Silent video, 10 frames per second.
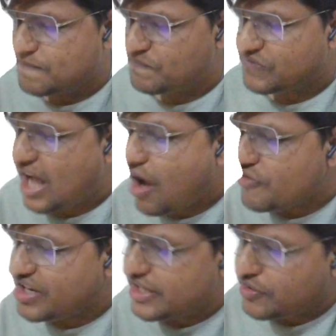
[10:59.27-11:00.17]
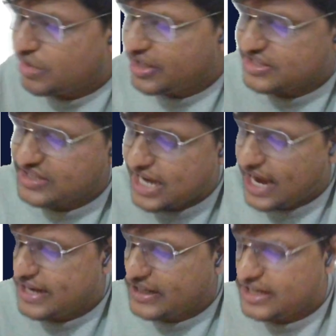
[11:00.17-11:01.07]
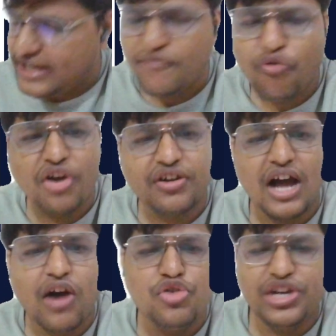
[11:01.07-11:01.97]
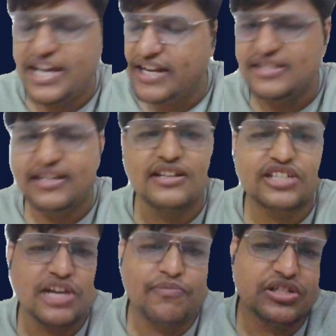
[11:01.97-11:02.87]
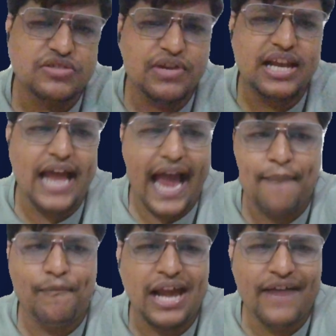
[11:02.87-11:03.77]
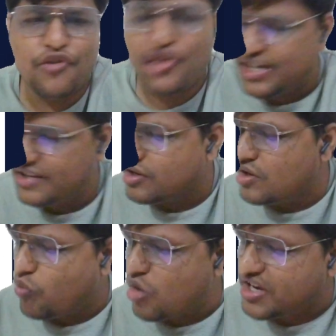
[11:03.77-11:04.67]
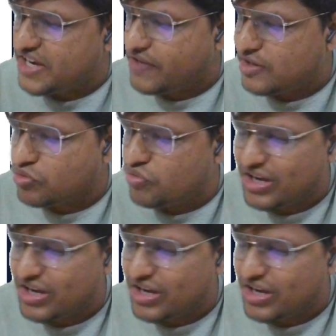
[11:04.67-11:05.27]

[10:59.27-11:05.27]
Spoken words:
Now we need to understand ki what how TNC customers will apply for it, what they will do.